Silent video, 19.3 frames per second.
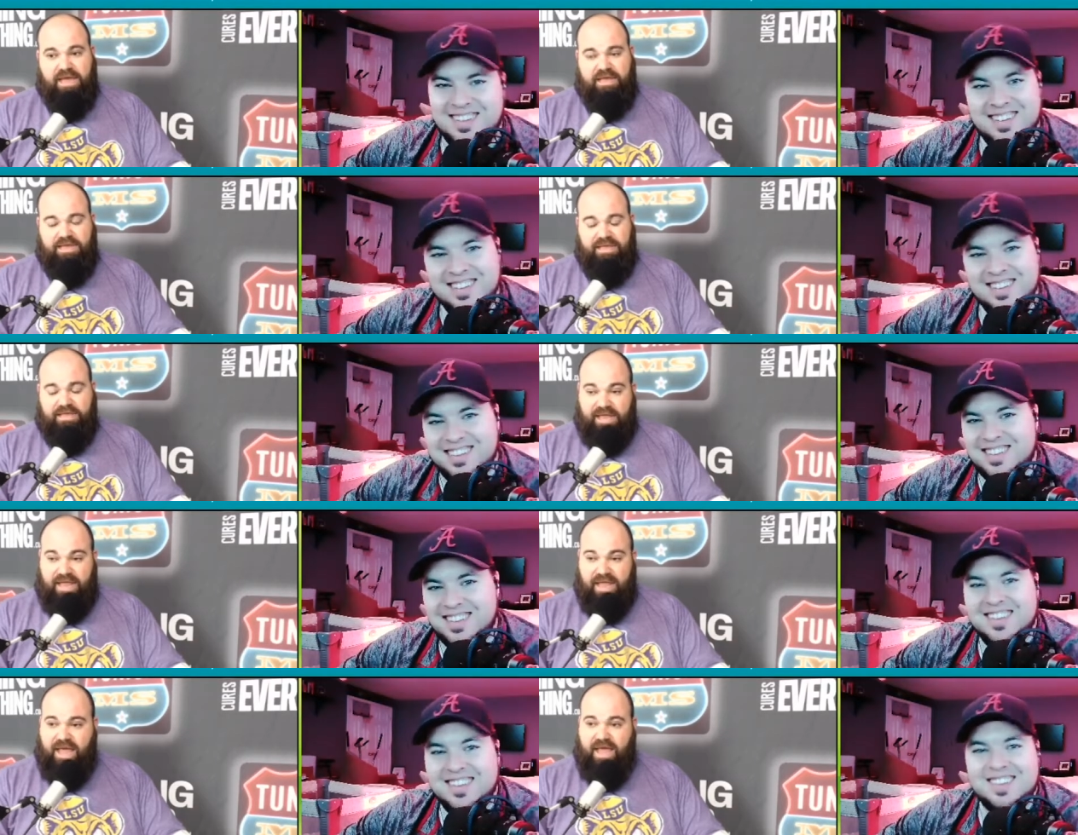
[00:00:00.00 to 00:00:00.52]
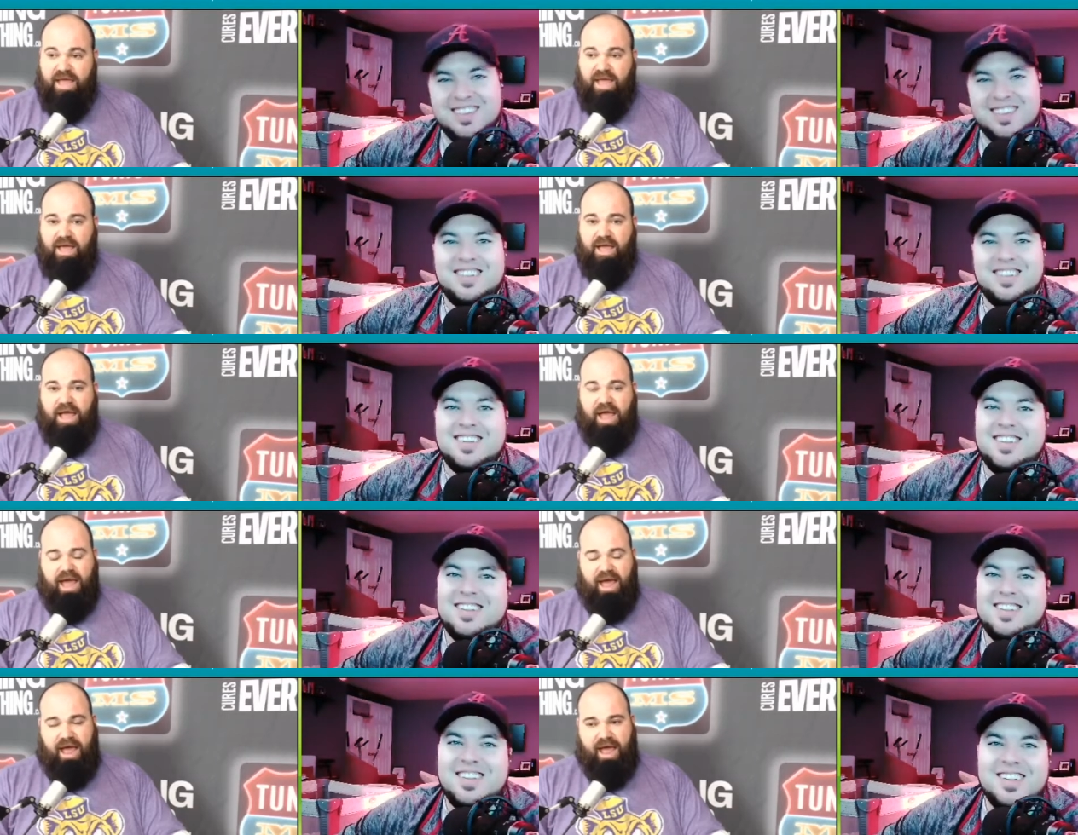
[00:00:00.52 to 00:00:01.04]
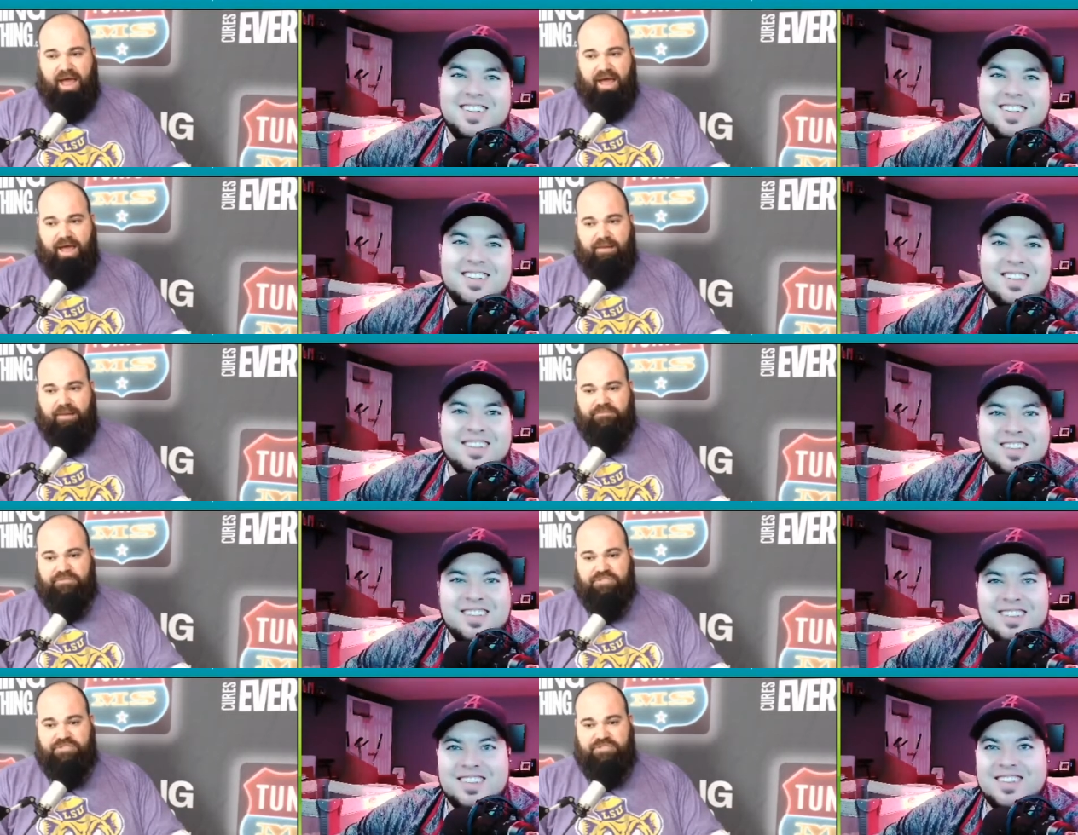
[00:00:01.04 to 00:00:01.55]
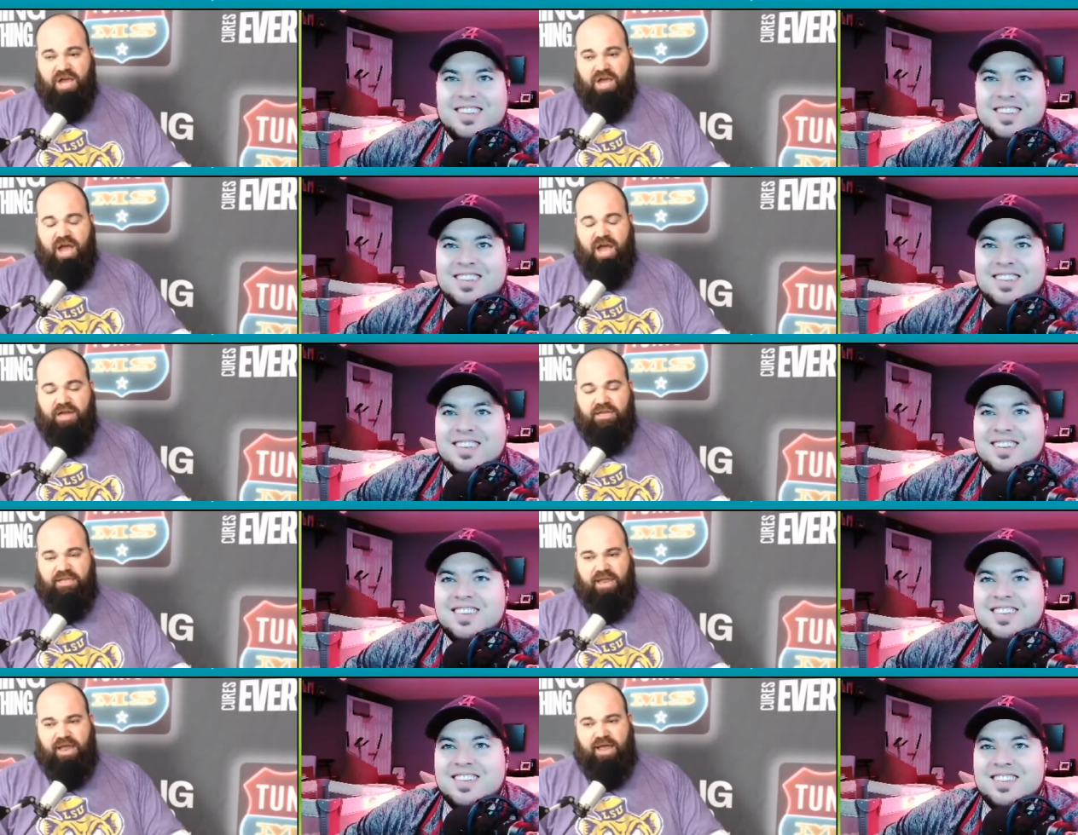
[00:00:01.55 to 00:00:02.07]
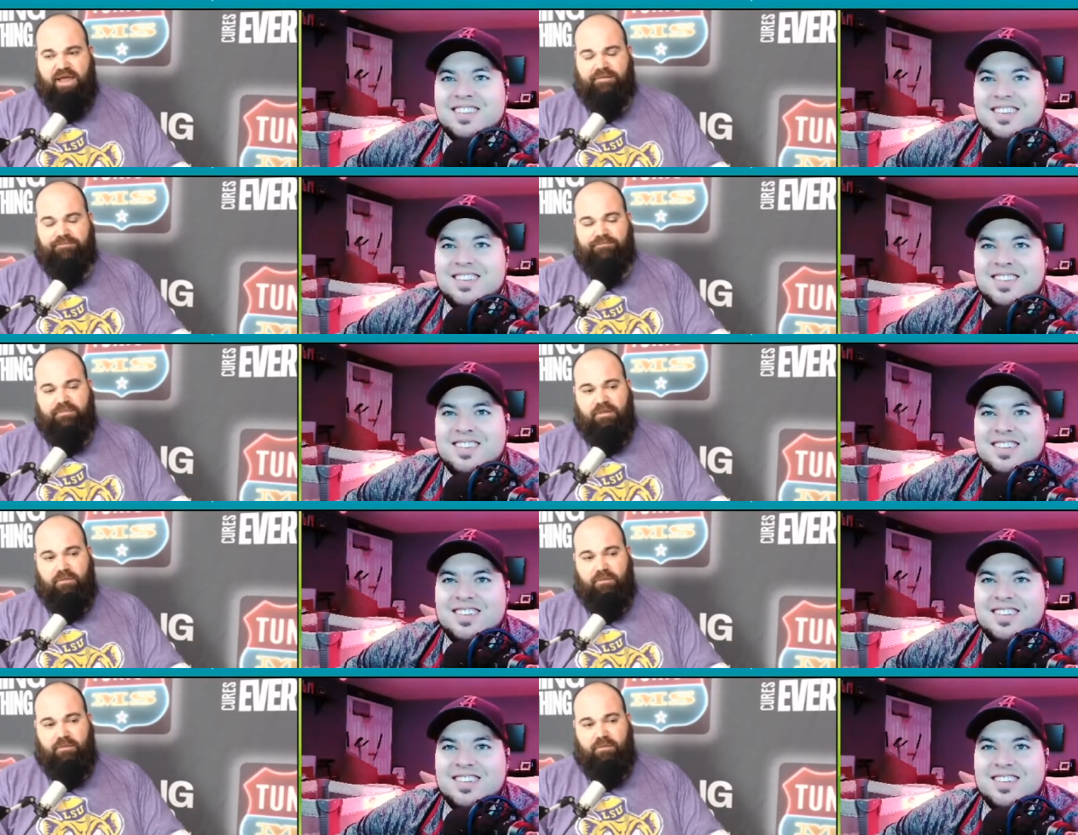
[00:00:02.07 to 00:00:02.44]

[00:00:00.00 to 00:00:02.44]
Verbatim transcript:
Speaker 1: yeah, I, am shocked. I,